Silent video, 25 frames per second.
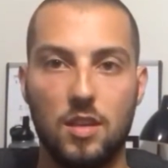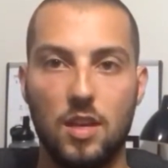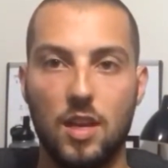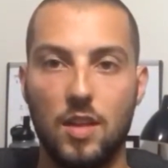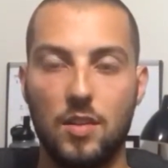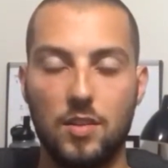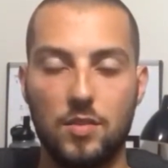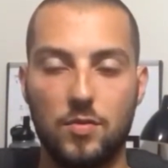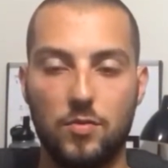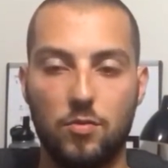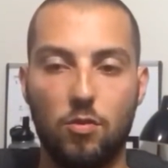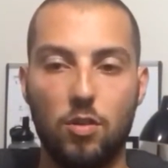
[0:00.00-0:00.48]

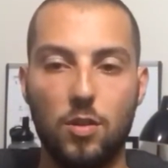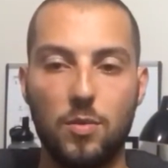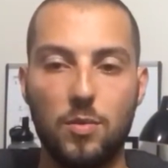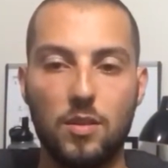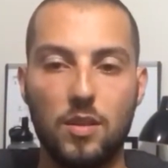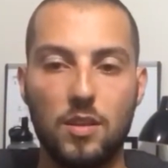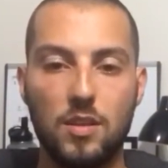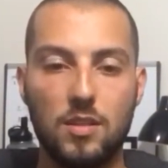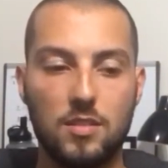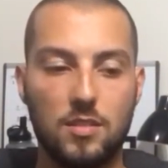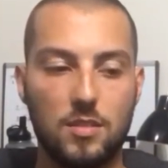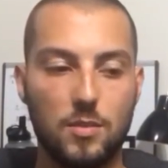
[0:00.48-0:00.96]
And this
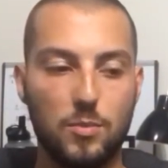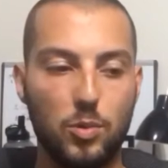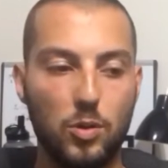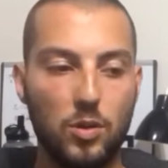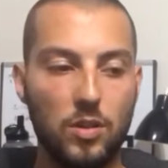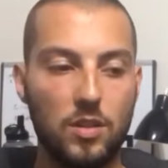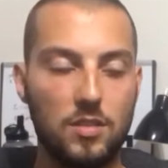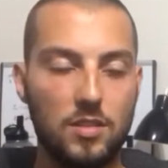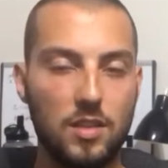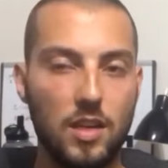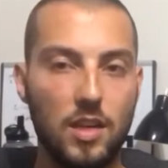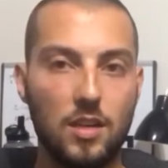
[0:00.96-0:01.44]
formula is to
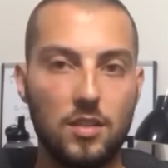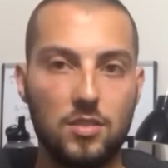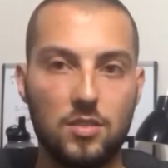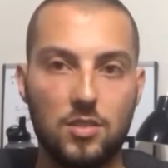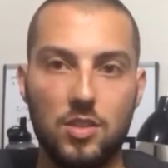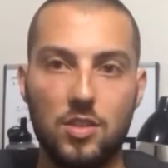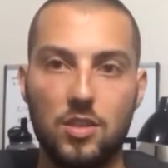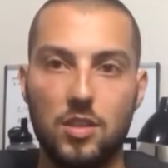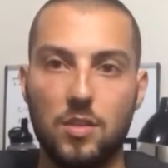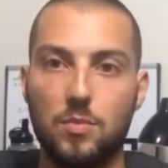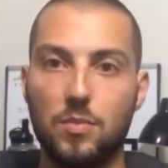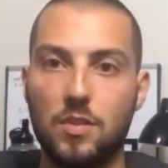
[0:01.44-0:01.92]
pull the data
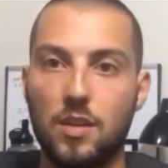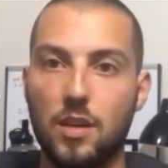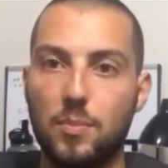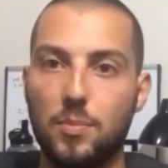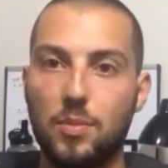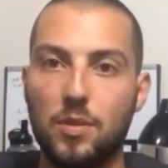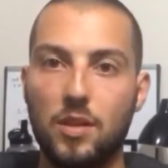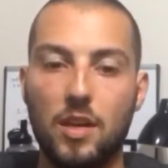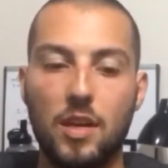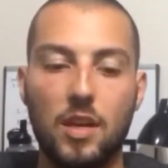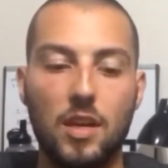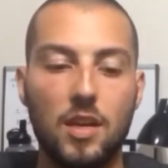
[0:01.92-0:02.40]
so you can
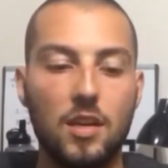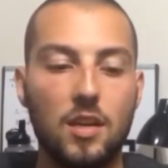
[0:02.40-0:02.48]
manipulate